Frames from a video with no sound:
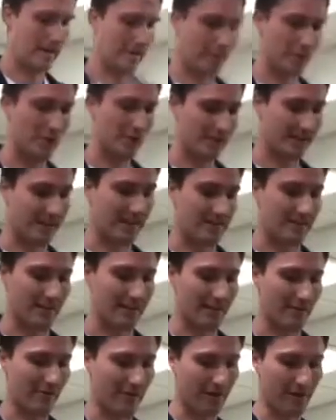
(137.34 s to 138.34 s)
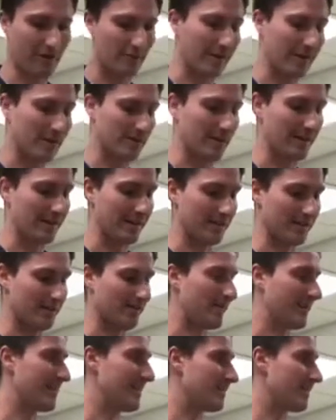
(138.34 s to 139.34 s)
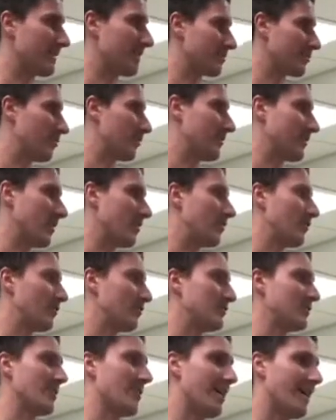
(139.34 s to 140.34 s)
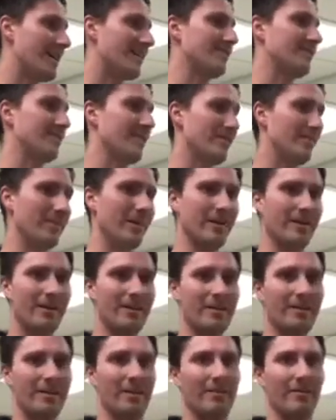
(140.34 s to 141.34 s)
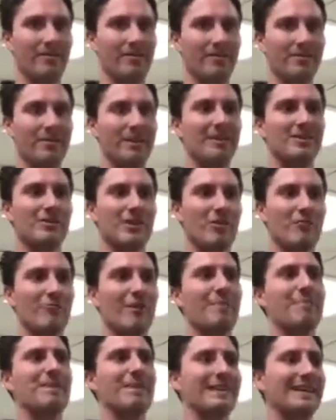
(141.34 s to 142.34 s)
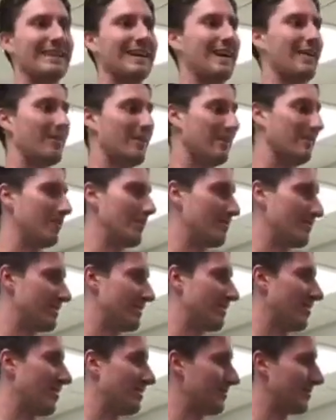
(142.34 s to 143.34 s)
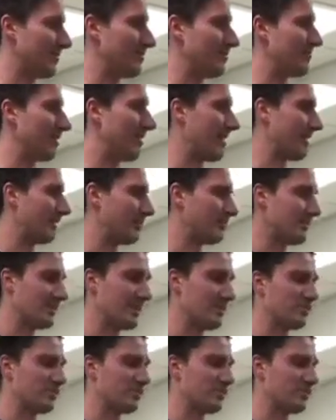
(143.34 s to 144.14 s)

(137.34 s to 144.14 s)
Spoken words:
First thing I think I reflect from last week is that we need to make sure we don't lose our heads, don't we? Things go rapidly downhill when we start to lose our heads with